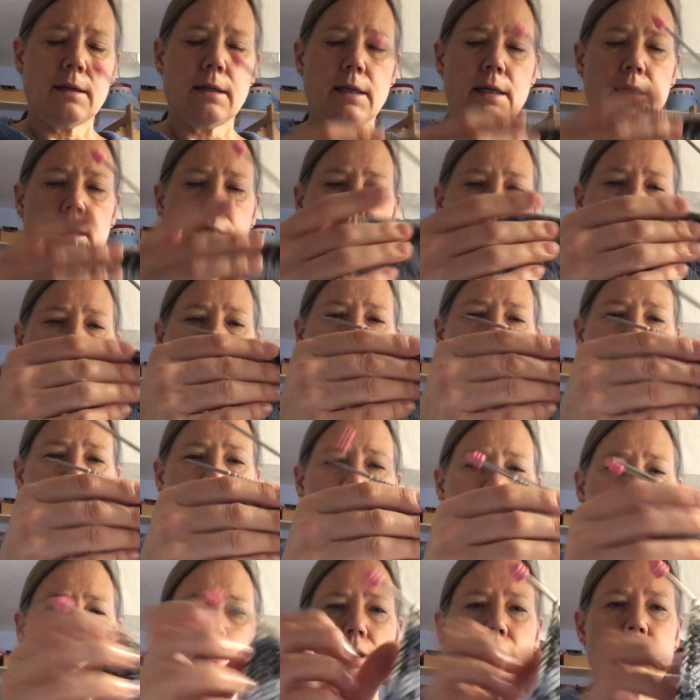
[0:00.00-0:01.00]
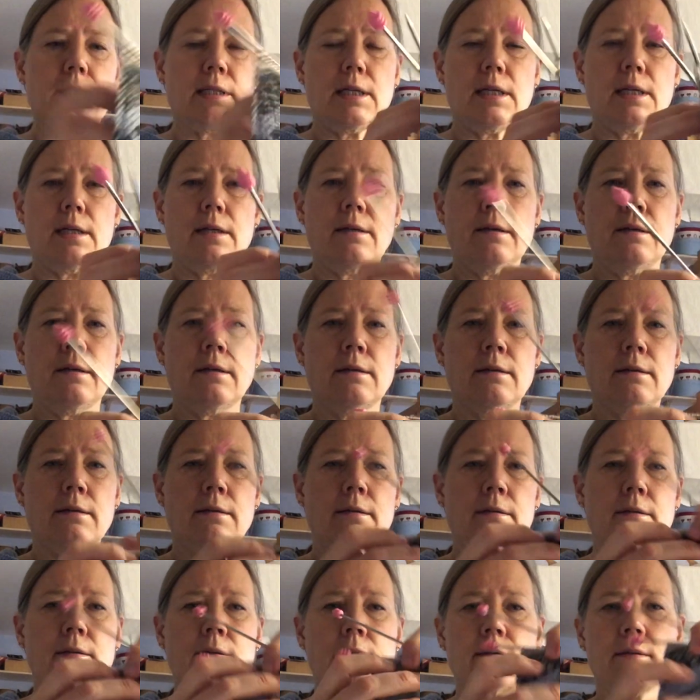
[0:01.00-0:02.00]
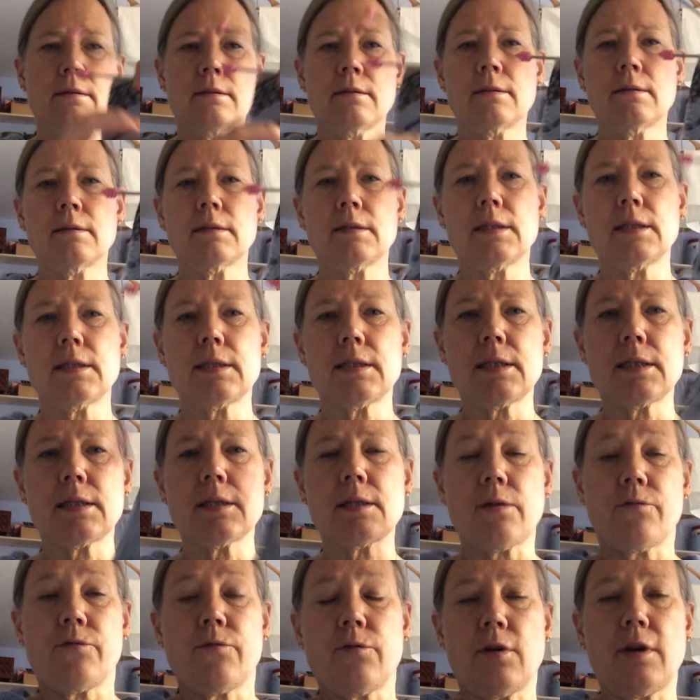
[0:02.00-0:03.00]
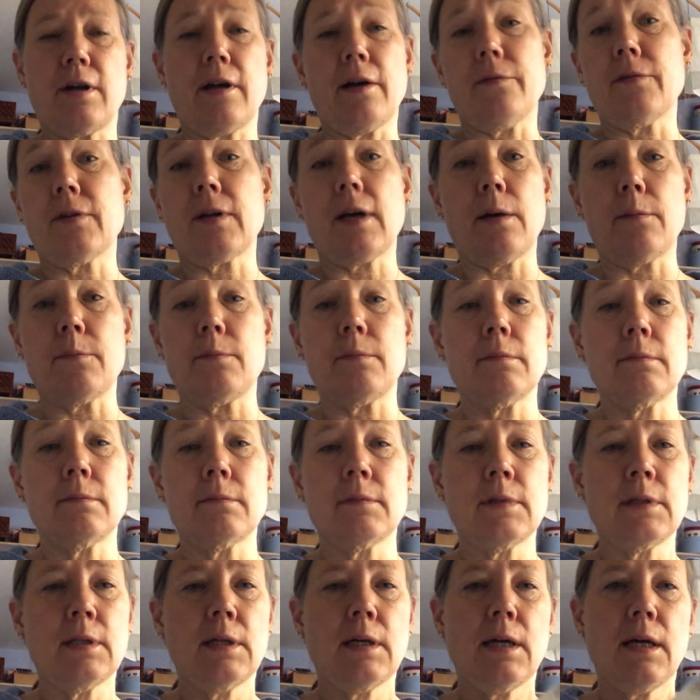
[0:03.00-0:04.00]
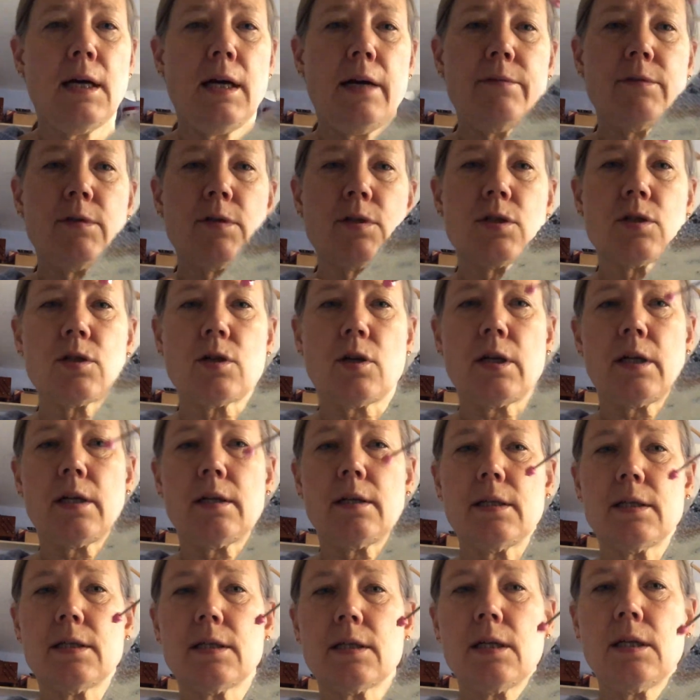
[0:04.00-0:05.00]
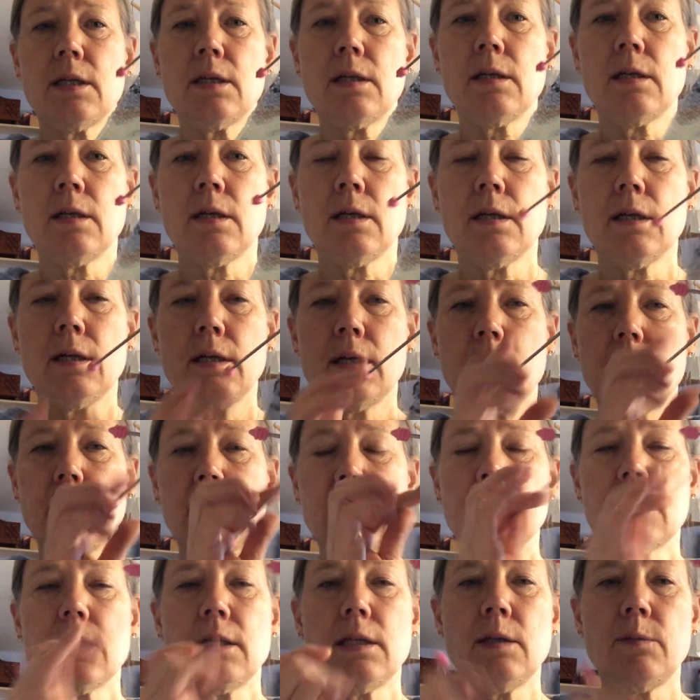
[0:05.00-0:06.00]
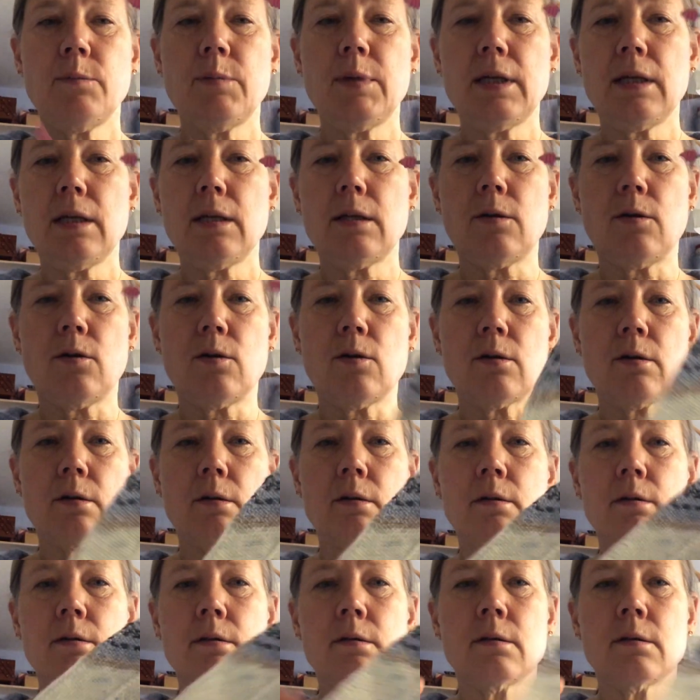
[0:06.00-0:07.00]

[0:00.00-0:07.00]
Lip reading: And here you can see this is how far I've come. I've just started. It's gonna be a long